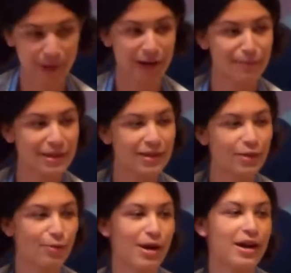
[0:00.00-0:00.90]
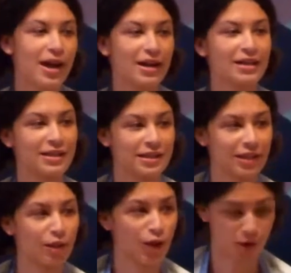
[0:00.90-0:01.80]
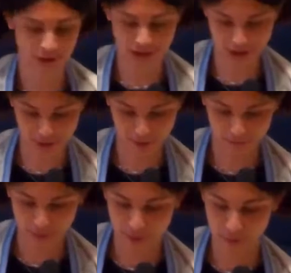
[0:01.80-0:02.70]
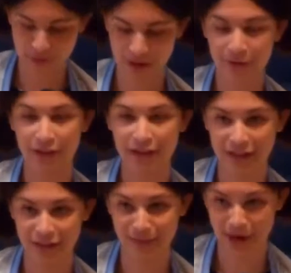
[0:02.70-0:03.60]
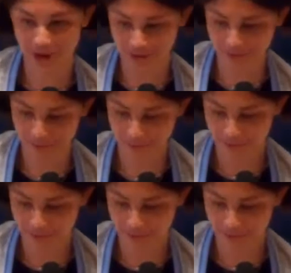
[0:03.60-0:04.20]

but I miss the way I can sing along here without thinking about it.